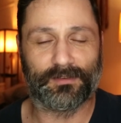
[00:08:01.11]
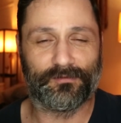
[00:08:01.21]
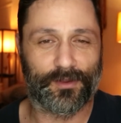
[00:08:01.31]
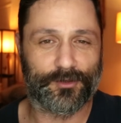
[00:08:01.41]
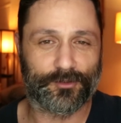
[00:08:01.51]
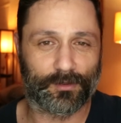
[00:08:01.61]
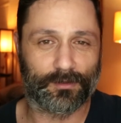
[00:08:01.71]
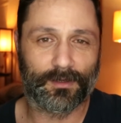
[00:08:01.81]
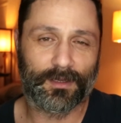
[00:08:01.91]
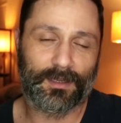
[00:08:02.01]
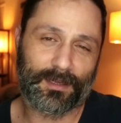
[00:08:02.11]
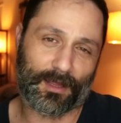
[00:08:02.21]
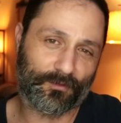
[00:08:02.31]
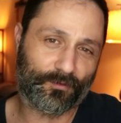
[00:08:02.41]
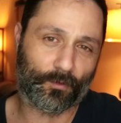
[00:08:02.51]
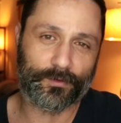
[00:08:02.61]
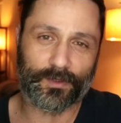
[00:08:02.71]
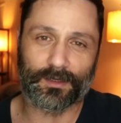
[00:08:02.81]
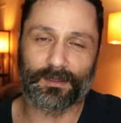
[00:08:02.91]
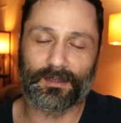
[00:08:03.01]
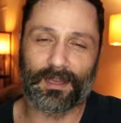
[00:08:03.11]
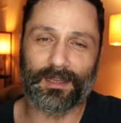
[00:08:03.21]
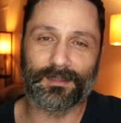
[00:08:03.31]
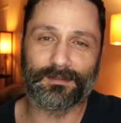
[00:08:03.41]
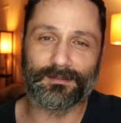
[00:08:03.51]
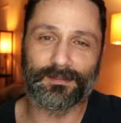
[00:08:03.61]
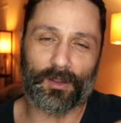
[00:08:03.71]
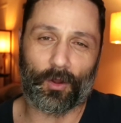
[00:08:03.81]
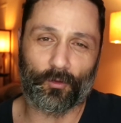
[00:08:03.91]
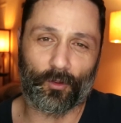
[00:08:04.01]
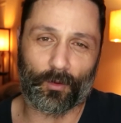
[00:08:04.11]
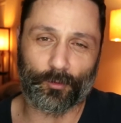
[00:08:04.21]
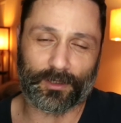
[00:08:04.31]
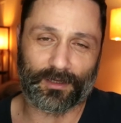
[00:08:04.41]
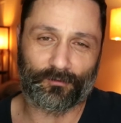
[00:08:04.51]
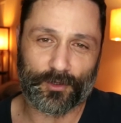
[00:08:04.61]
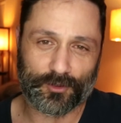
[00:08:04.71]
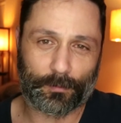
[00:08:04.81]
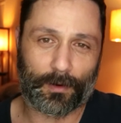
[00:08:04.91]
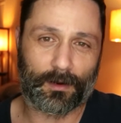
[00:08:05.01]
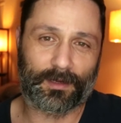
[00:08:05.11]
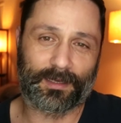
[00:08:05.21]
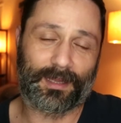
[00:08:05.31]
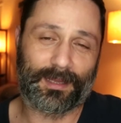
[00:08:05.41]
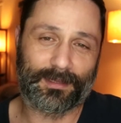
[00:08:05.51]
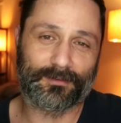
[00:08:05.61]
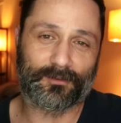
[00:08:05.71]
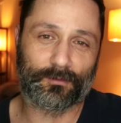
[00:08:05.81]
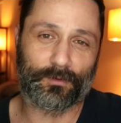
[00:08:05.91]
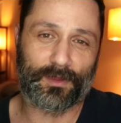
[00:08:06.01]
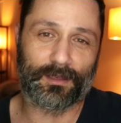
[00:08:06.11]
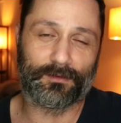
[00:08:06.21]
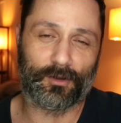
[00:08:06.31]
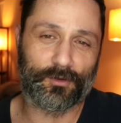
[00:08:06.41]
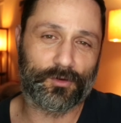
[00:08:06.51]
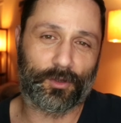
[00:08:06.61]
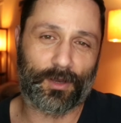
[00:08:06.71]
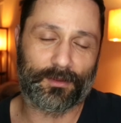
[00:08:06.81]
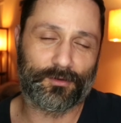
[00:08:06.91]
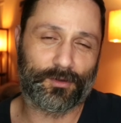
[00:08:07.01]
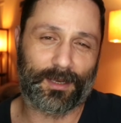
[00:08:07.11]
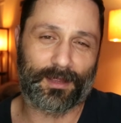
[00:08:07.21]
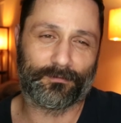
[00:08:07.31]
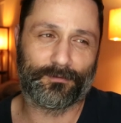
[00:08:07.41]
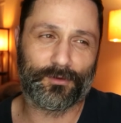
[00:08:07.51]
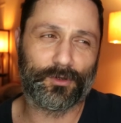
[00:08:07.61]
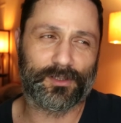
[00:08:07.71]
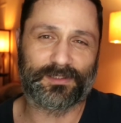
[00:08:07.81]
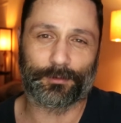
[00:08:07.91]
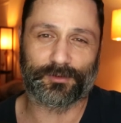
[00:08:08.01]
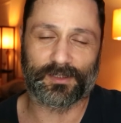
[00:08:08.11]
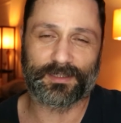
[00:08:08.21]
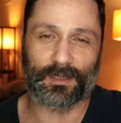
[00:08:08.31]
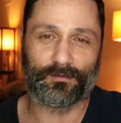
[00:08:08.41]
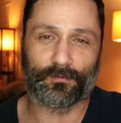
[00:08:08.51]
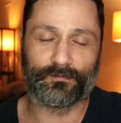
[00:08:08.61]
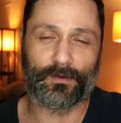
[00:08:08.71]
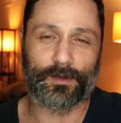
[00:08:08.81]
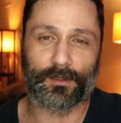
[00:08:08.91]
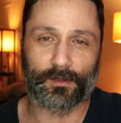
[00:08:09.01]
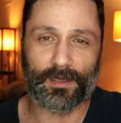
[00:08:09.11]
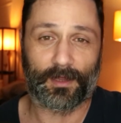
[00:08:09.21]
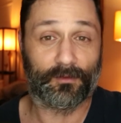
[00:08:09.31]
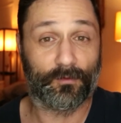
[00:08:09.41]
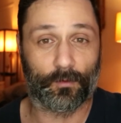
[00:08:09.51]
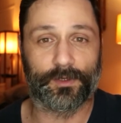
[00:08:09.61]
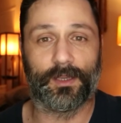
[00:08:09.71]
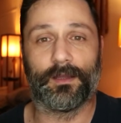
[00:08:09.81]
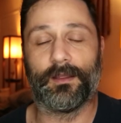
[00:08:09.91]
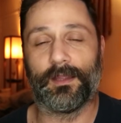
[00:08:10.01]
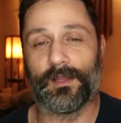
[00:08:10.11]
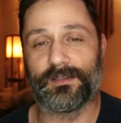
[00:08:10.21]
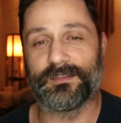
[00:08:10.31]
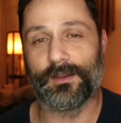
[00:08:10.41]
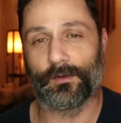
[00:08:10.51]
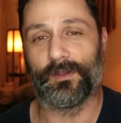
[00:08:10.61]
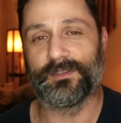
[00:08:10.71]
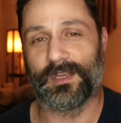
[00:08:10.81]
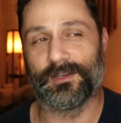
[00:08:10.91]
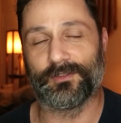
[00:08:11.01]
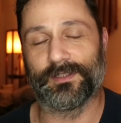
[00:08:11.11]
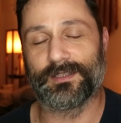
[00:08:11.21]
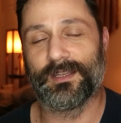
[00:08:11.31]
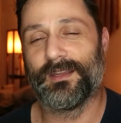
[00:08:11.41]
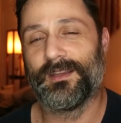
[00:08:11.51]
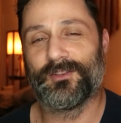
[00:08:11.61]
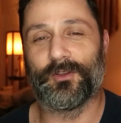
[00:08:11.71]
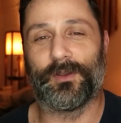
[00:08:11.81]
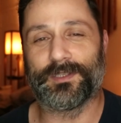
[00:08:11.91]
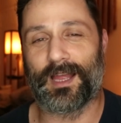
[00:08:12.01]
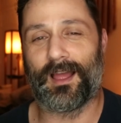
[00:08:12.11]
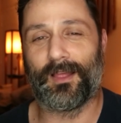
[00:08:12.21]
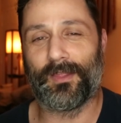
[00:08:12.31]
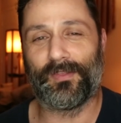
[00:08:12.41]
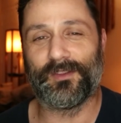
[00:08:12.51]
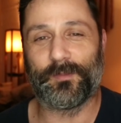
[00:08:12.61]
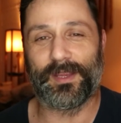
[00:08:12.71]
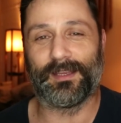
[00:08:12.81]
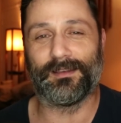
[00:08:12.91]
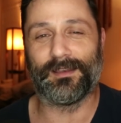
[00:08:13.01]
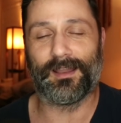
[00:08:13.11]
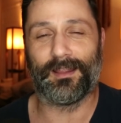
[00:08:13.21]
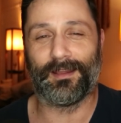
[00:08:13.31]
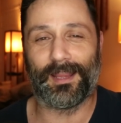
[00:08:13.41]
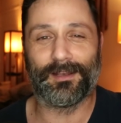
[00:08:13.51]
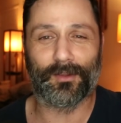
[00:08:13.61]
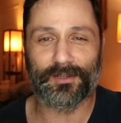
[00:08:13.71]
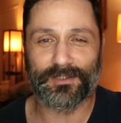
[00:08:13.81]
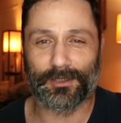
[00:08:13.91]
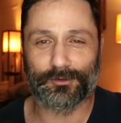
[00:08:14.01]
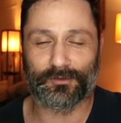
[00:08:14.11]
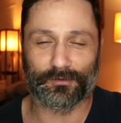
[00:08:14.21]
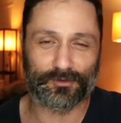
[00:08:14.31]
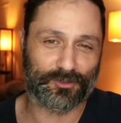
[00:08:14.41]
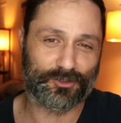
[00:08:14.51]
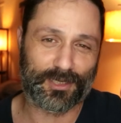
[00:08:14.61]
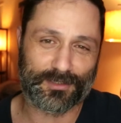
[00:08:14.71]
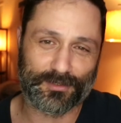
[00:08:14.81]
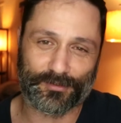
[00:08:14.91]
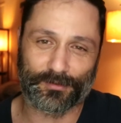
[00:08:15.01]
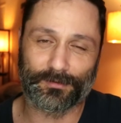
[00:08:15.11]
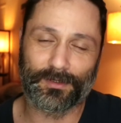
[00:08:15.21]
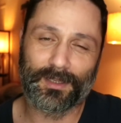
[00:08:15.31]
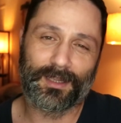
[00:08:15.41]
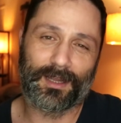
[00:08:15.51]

and feature California, and although I'm looking at Fraser Park, it is within, you could establish that it's very clearly California and it's near Los Angeles. So anyways, I like things being in Los Angeles or just adjacent to.